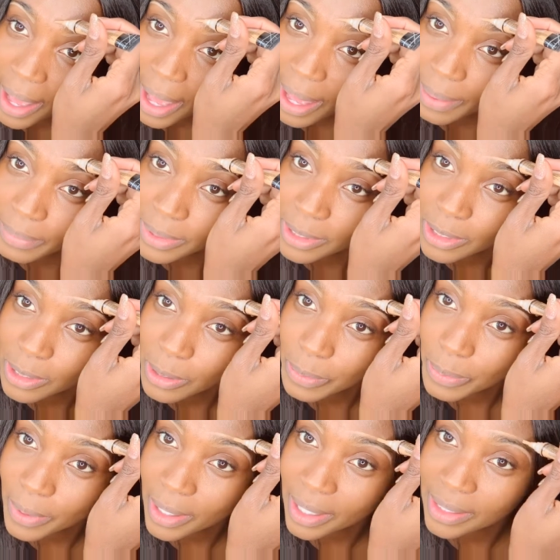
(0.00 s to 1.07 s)
I'm
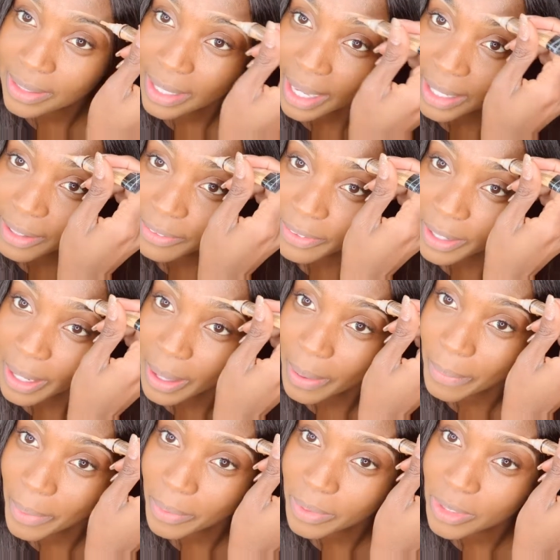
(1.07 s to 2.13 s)
super excited for
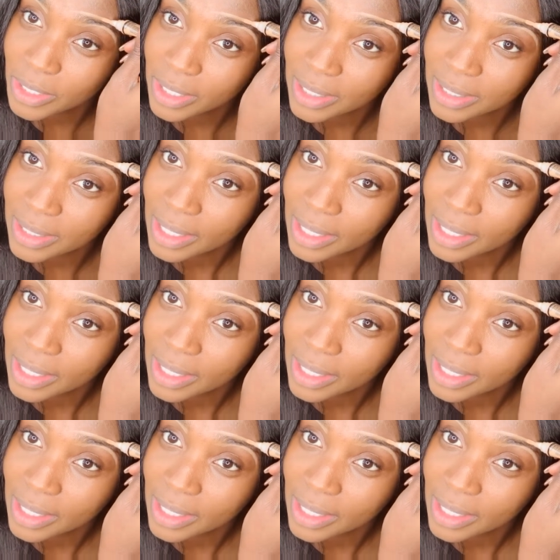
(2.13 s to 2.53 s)
him. It was just